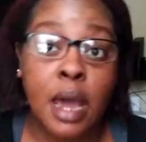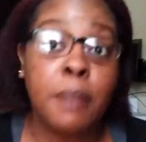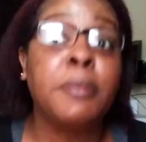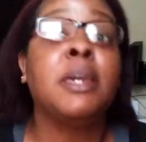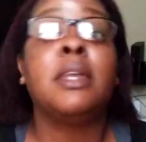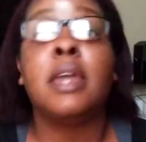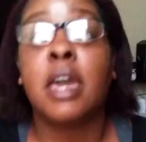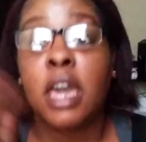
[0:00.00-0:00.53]
I
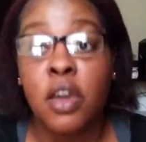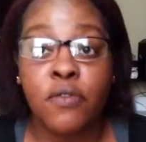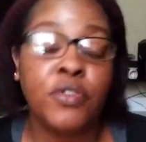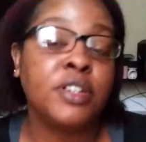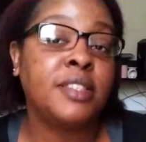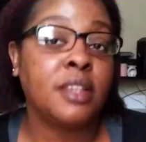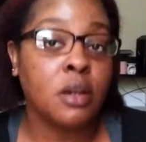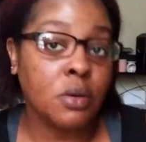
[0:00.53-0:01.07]
mean
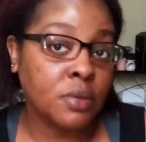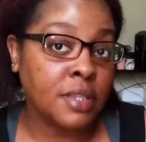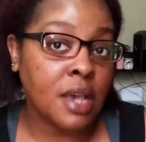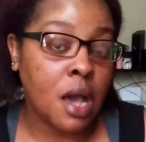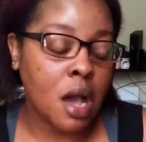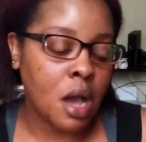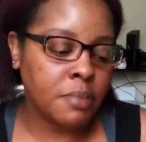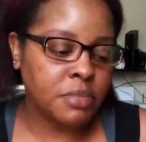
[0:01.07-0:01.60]
every single
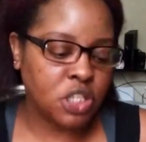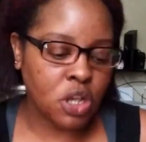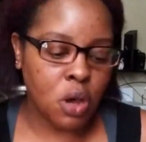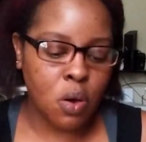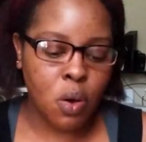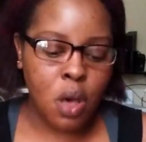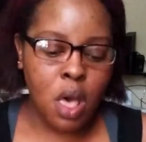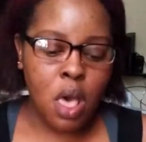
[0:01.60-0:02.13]
time.
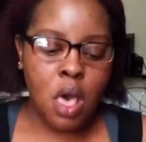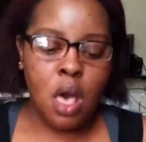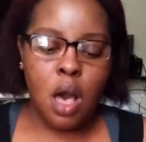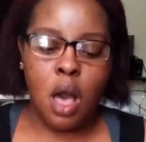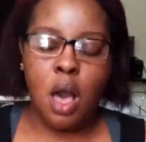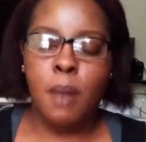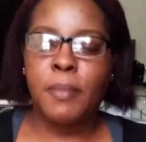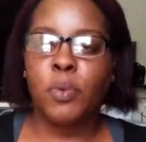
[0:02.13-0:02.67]
So
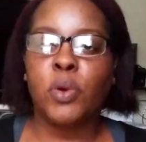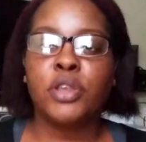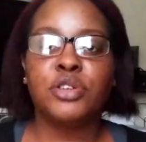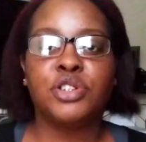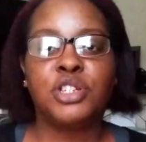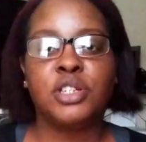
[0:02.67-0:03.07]
um, whether